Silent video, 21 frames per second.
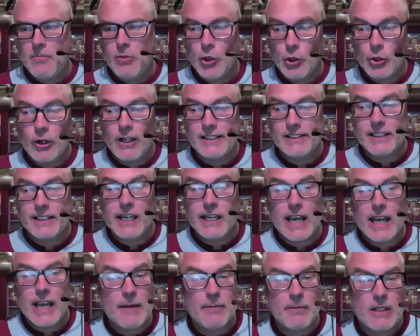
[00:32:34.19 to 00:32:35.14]
Could I see
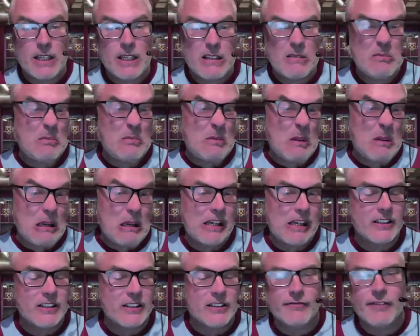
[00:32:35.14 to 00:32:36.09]
it happening?
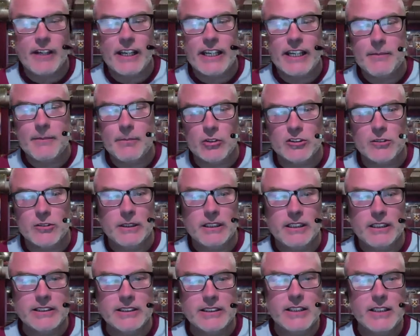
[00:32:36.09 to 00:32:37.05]
It's a vague
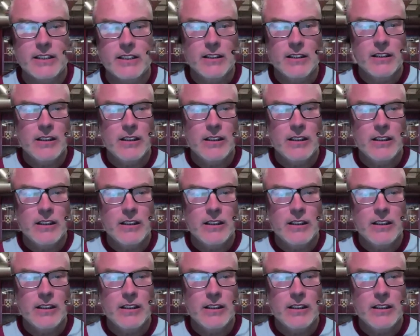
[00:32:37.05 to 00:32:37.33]
possibility.